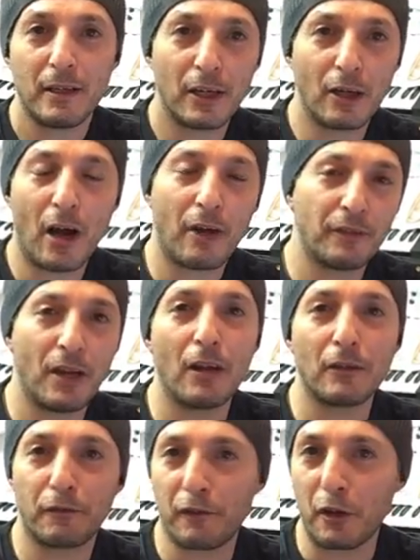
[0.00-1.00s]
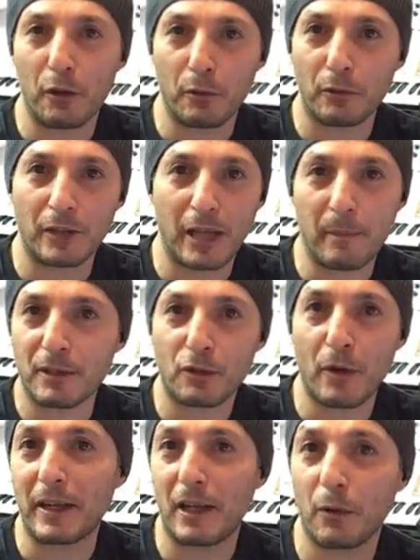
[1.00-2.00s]
You know, I've done few
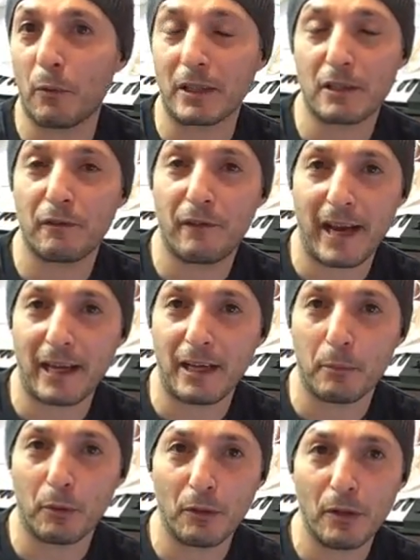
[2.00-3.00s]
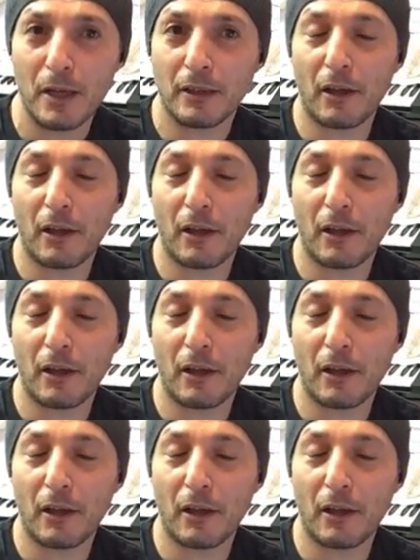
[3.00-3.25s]
demonstrating what's available.